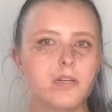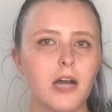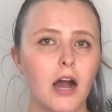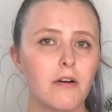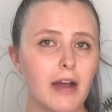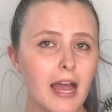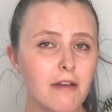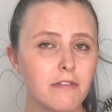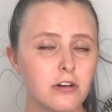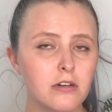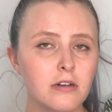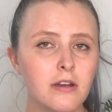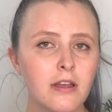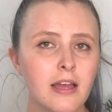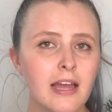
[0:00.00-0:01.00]

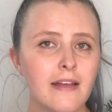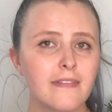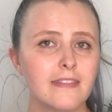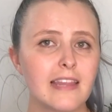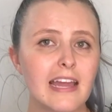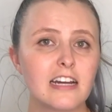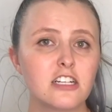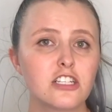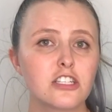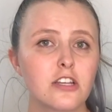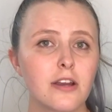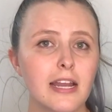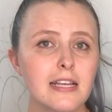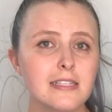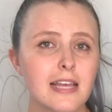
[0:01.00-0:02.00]
However, their
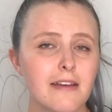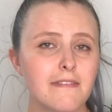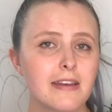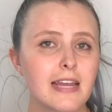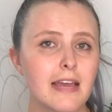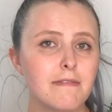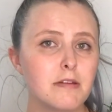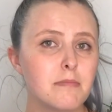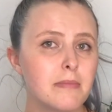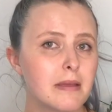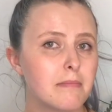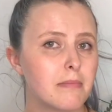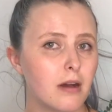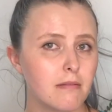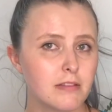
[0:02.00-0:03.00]
studies have never
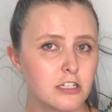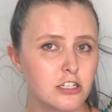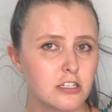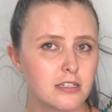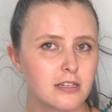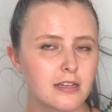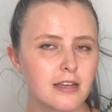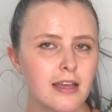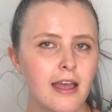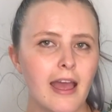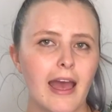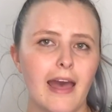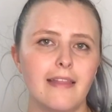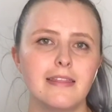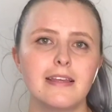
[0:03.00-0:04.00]
been published,
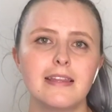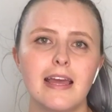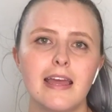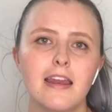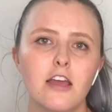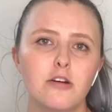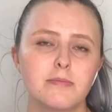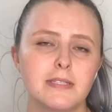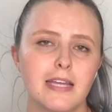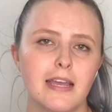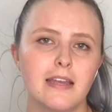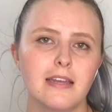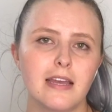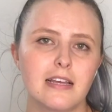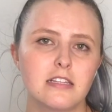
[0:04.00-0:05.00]
and the data
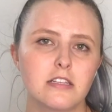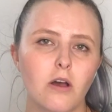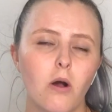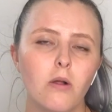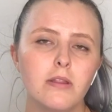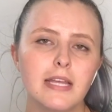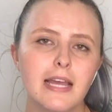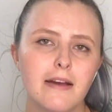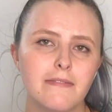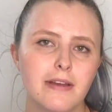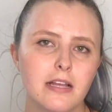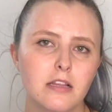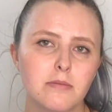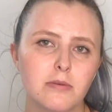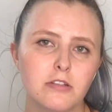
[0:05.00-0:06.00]
obtained is only
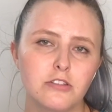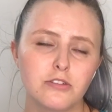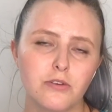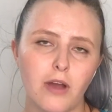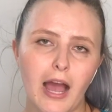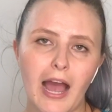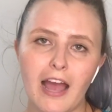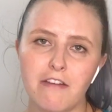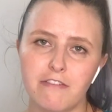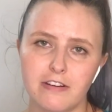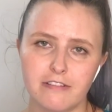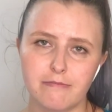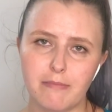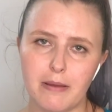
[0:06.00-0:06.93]
available to IFRA